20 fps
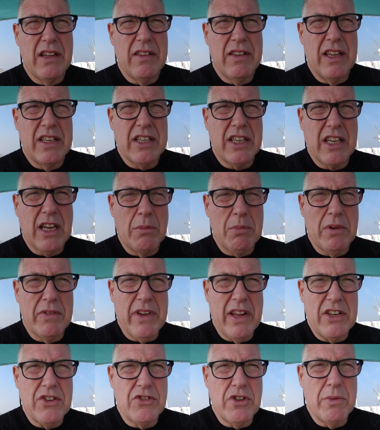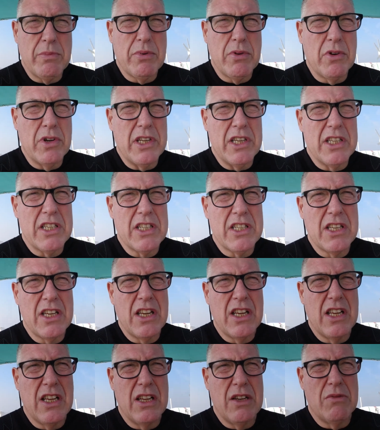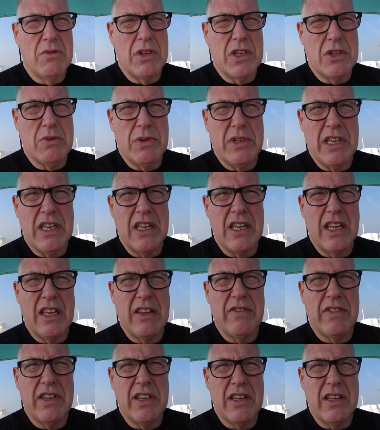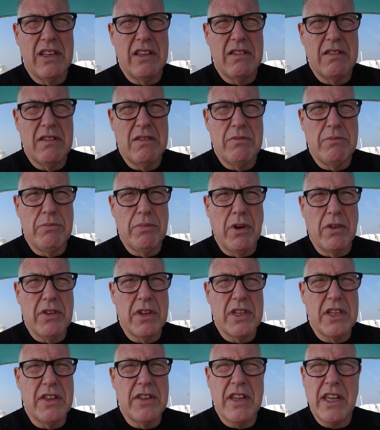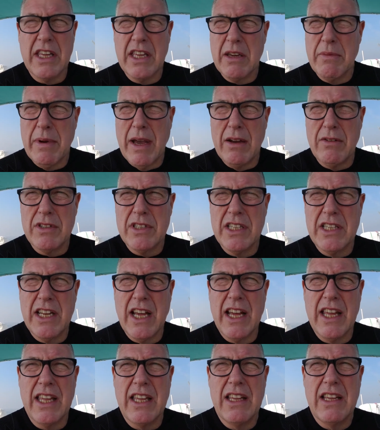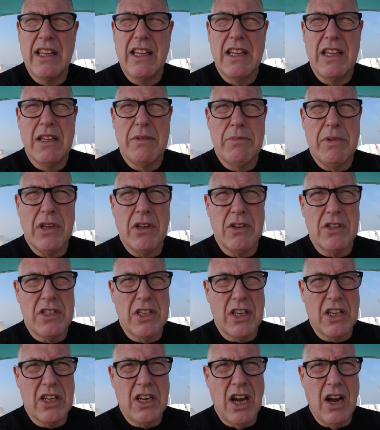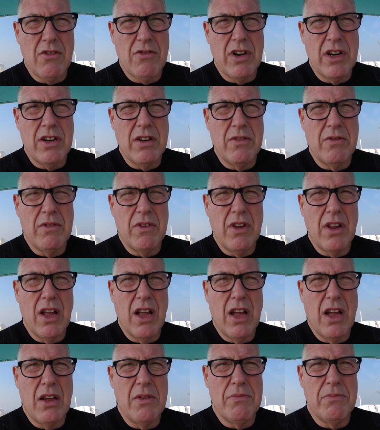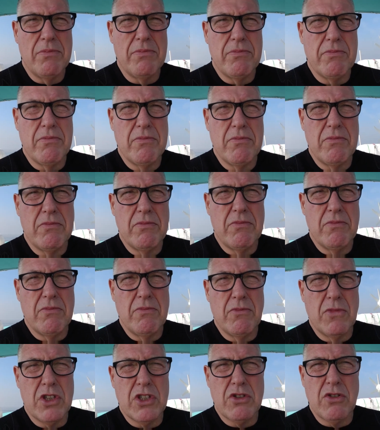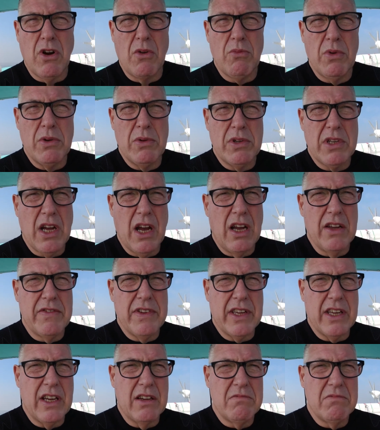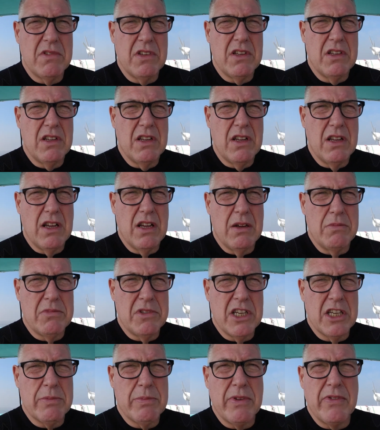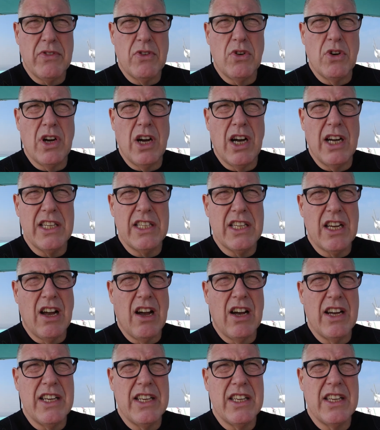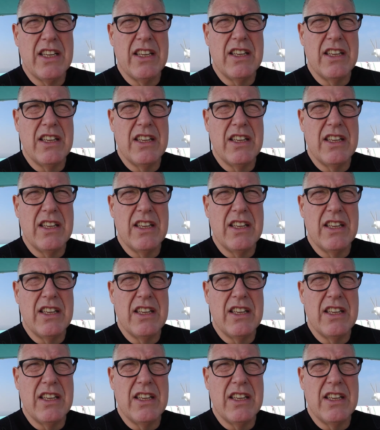There's a couple of entry points which we didn't even bother to think about today because the current was strong. We were diving at just before high tide.